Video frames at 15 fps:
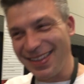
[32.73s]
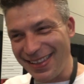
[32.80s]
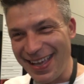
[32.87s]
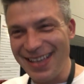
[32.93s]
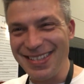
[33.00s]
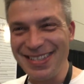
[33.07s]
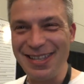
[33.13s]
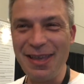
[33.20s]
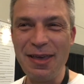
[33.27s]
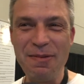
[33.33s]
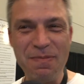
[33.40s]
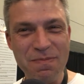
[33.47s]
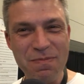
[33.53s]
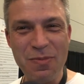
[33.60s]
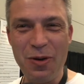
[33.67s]
That's
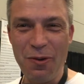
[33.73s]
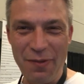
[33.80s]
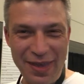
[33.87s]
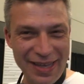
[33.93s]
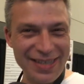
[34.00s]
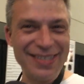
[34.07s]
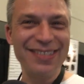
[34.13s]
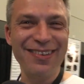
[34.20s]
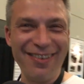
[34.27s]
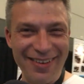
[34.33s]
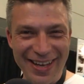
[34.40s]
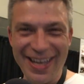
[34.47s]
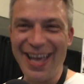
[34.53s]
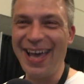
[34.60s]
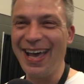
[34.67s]
the movie
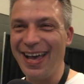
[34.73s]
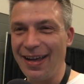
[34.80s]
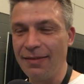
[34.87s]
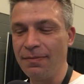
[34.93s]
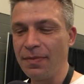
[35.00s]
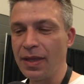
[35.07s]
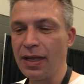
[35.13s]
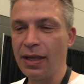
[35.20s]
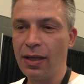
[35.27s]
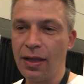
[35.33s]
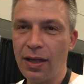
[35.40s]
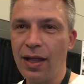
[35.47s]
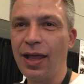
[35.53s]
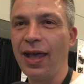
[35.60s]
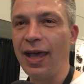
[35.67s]
story, yeah. I like it.
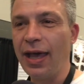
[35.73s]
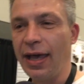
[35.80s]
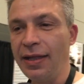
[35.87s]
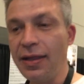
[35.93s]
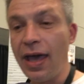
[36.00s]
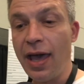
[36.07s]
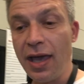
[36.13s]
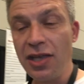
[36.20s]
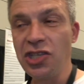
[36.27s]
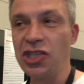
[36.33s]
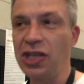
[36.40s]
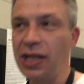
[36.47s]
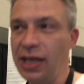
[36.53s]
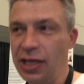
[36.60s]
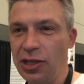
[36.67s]
And
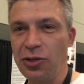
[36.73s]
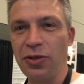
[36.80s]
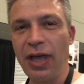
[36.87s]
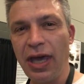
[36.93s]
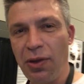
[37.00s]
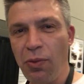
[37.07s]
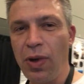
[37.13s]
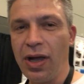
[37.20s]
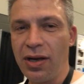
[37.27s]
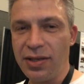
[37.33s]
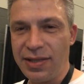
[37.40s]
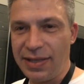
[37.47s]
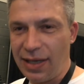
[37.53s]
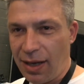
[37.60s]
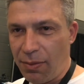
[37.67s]
actually today we
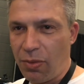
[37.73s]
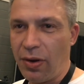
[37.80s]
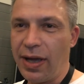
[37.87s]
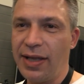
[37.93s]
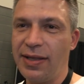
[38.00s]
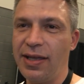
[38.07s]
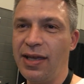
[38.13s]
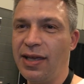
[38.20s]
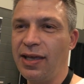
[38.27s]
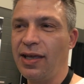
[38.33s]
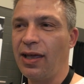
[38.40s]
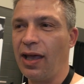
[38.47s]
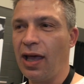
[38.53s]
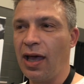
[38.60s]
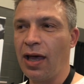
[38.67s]
are celebrating,
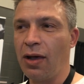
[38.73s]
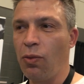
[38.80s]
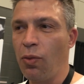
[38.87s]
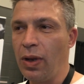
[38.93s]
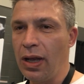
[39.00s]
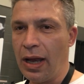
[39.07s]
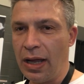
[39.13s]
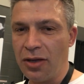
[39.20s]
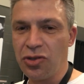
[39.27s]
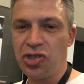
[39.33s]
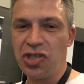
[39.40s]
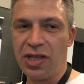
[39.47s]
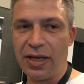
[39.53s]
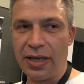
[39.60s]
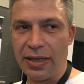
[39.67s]
we
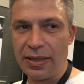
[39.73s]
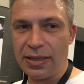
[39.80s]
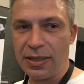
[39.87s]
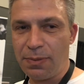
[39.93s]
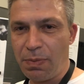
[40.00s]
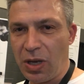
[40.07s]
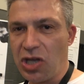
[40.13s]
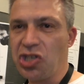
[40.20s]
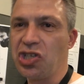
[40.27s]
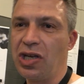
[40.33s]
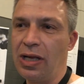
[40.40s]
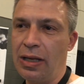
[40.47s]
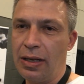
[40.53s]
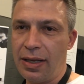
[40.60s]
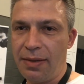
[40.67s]
launched the
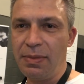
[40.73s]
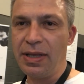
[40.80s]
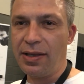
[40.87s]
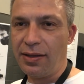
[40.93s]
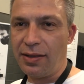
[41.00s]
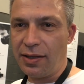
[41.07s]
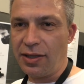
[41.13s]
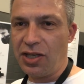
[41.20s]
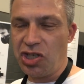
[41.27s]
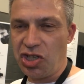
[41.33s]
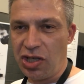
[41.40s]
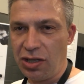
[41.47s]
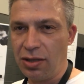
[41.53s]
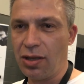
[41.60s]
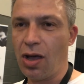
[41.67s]
special limited
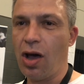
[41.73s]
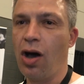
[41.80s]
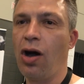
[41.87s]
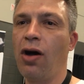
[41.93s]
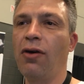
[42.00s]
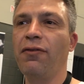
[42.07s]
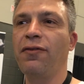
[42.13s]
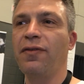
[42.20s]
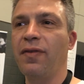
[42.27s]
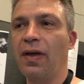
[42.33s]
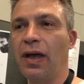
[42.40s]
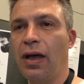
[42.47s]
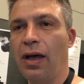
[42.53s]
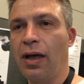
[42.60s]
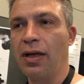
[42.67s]
edition of
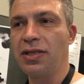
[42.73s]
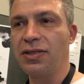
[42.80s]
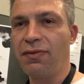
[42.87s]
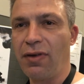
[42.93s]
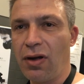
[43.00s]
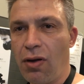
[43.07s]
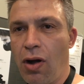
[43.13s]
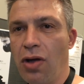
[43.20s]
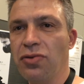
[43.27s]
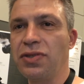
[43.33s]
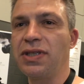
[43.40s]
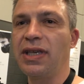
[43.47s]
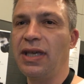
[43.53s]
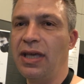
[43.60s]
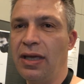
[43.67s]

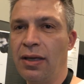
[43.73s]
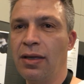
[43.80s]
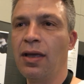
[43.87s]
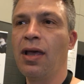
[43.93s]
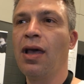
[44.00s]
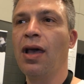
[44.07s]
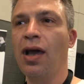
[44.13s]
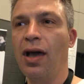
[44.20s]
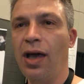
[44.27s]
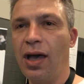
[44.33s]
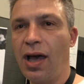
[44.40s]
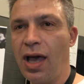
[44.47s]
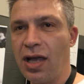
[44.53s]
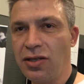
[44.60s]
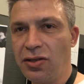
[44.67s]
Swarovski,
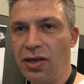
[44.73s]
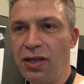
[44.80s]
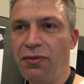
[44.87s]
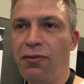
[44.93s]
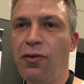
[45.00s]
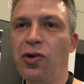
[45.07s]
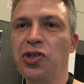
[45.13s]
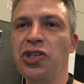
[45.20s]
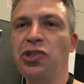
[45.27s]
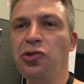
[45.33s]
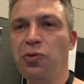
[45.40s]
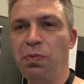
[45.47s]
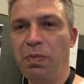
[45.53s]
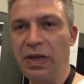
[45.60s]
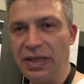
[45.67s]

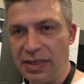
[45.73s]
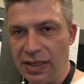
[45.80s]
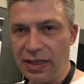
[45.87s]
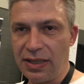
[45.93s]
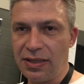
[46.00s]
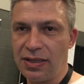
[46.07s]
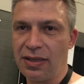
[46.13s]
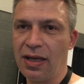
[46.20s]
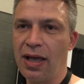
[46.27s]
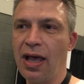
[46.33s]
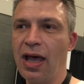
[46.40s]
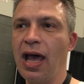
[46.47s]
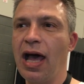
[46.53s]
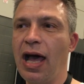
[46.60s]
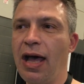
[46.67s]
142 pieces,
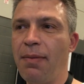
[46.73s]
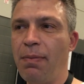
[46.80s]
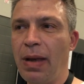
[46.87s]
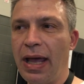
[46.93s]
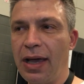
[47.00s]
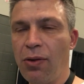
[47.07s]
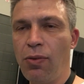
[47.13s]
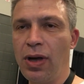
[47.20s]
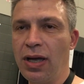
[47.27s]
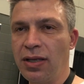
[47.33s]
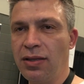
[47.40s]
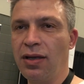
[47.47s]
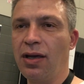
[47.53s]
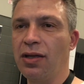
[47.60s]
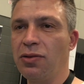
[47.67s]
a black
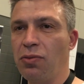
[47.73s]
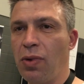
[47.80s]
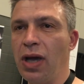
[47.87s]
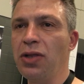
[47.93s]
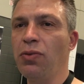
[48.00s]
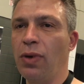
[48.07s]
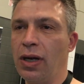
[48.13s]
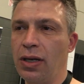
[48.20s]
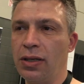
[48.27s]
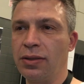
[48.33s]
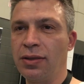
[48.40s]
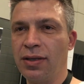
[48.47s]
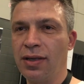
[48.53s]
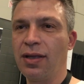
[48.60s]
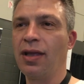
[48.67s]
one and white
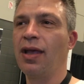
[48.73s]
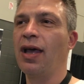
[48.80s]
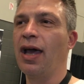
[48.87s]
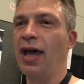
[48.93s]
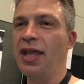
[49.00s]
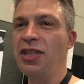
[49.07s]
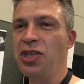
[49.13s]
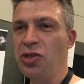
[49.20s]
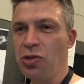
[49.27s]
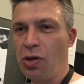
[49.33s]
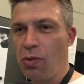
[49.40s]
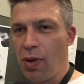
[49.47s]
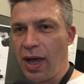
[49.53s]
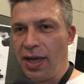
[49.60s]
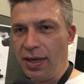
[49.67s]
one. And you
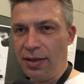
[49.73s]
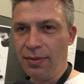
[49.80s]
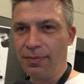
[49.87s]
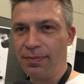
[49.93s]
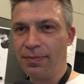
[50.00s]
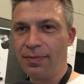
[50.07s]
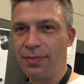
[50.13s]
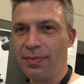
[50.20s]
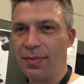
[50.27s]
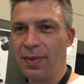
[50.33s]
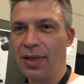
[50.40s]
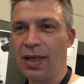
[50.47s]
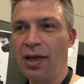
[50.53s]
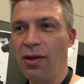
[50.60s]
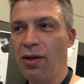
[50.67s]
know why?
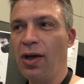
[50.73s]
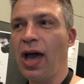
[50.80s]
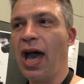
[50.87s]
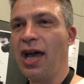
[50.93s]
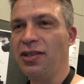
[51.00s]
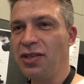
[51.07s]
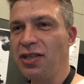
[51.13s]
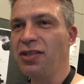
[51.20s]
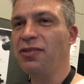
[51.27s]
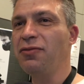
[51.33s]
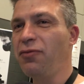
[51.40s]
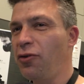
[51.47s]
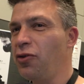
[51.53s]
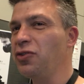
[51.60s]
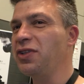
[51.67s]

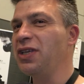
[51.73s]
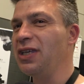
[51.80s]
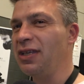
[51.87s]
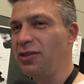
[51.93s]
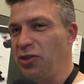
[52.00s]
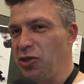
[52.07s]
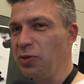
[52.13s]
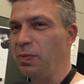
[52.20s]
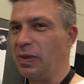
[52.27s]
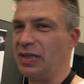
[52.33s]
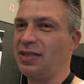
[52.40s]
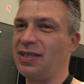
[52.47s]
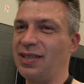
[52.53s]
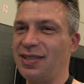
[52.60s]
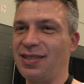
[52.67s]
142
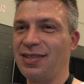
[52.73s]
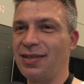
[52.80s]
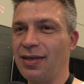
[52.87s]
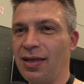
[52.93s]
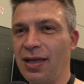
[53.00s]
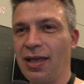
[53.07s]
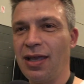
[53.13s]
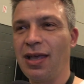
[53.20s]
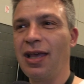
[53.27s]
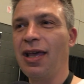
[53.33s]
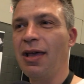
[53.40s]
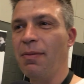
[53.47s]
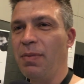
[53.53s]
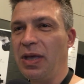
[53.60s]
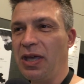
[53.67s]
pieces.
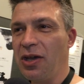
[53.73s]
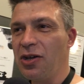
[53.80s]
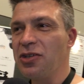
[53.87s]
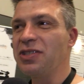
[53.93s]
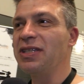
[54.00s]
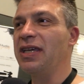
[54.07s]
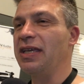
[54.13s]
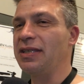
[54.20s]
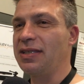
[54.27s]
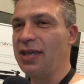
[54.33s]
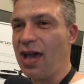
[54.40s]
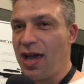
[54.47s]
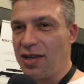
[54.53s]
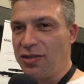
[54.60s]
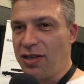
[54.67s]
Because it's
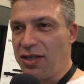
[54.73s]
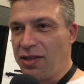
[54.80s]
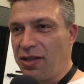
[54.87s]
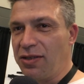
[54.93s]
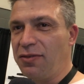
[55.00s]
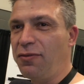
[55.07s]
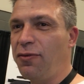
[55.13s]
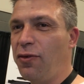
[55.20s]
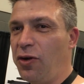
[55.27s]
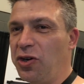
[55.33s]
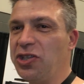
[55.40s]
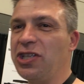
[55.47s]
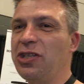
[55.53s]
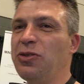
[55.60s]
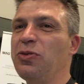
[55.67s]

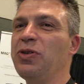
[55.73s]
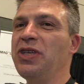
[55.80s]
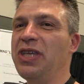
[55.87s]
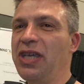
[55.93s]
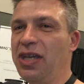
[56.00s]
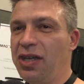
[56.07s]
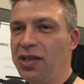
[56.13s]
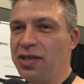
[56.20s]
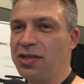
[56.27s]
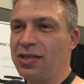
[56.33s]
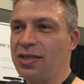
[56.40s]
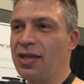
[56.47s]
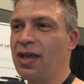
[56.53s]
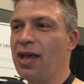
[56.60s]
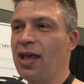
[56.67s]
142
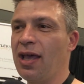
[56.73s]
years